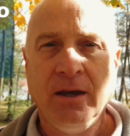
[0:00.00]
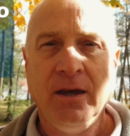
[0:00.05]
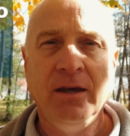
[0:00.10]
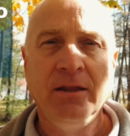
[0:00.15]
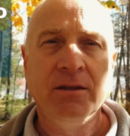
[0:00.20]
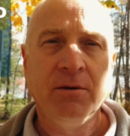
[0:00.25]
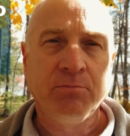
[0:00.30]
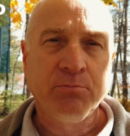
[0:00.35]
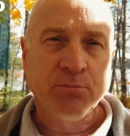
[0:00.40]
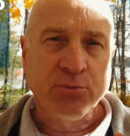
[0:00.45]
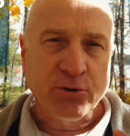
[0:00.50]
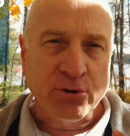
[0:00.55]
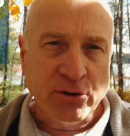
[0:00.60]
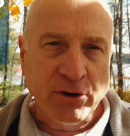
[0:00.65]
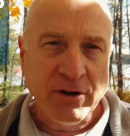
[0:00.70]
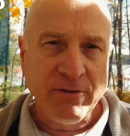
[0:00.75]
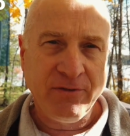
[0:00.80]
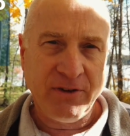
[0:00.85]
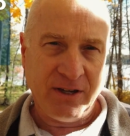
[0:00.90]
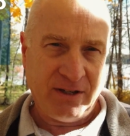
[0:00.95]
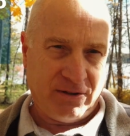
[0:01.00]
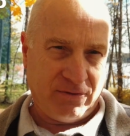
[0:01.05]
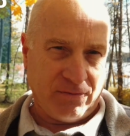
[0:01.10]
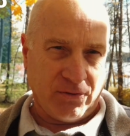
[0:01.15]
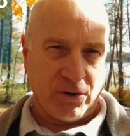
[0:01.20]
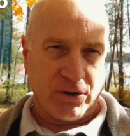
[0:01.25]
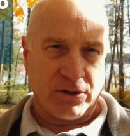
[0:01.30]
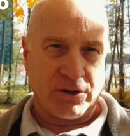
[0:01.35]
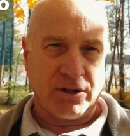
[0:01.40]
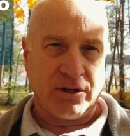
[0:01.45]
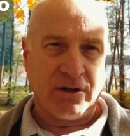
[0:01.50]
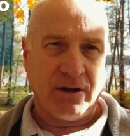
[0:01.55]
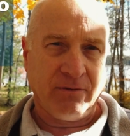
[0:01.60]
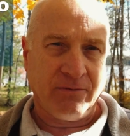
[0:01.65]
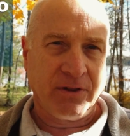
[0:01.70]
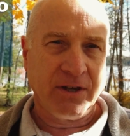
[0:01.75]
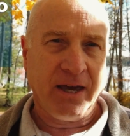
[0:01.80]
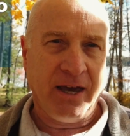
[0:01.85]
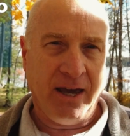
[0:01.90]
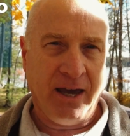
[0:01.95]
In the previous version
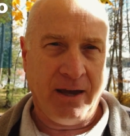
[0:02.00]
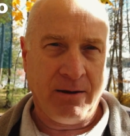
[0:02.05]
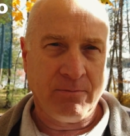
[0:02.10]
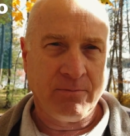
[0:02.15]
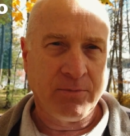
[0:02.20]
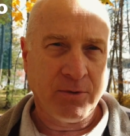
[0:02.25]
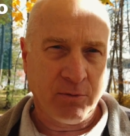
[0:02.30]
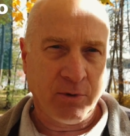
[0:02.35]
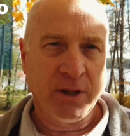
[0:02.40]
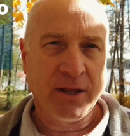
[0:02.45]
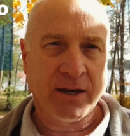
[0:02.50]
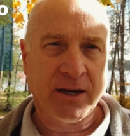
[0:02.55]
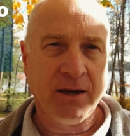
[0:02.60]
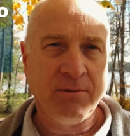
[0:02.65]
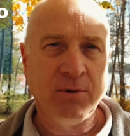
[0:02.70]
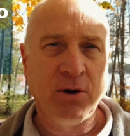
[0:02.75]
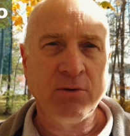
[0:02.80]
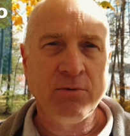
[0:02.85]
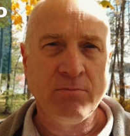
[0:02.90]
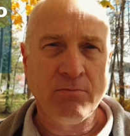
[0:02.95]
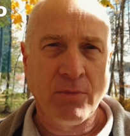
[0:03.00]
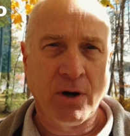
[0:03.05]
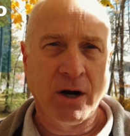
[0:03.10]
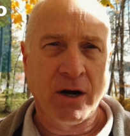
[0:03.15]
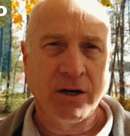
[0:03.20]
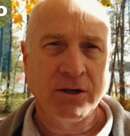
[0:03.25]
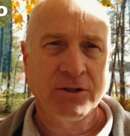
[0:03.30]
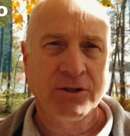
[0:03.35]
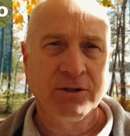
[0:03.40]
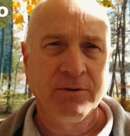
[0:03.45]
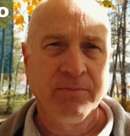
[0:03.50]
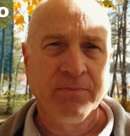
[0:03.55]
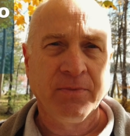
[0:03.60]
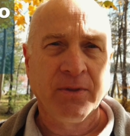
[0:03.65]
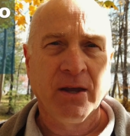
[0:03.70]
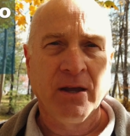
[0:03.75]
of the AIM, the one that came out in March,